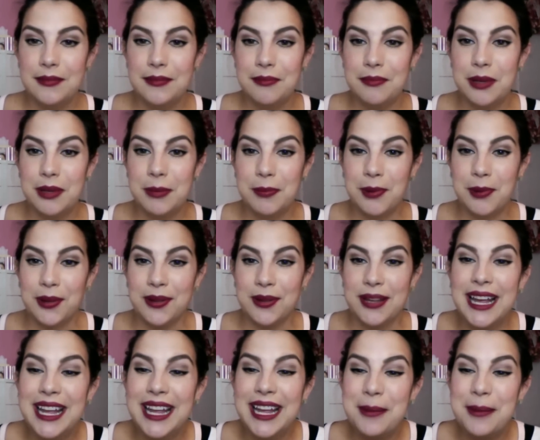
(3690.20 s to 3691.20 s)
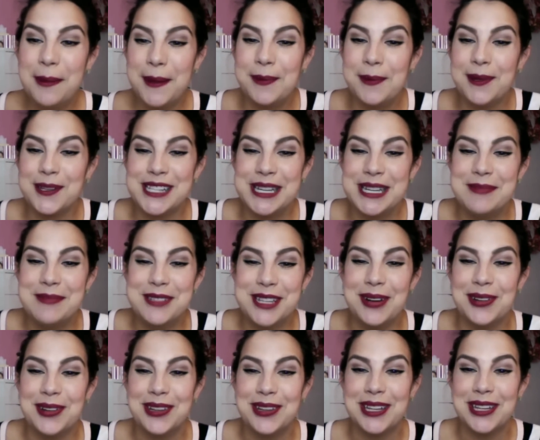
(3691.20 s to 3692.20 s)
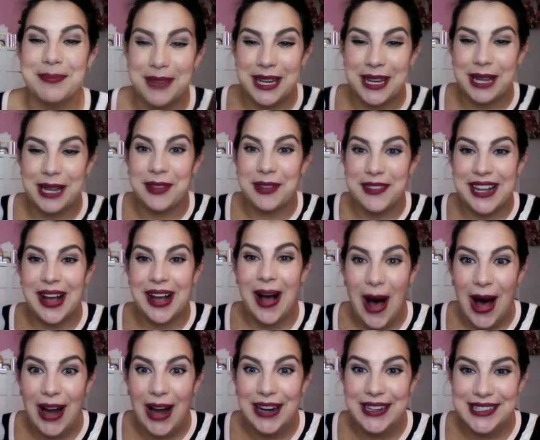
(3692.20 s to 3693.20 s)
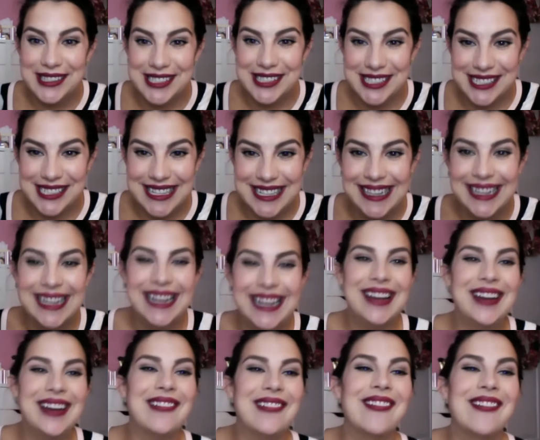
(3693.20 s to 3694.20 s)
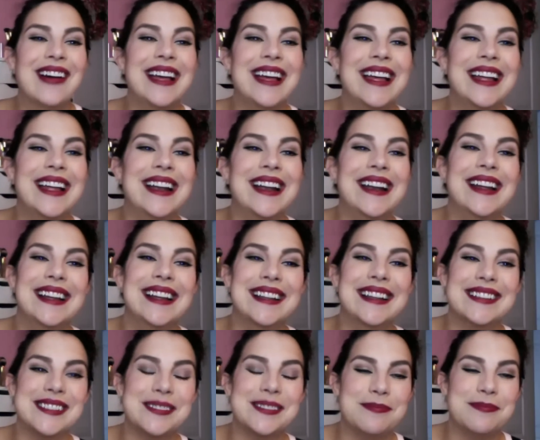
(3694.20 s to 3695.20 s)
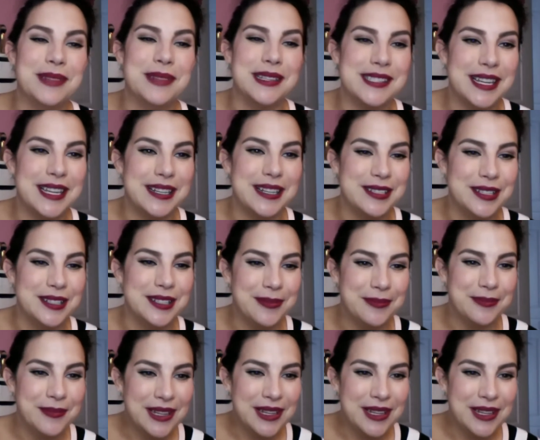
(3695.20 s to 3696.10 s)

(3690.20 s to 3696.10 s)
people seem to only pick up on the honesty when it's been sent to you.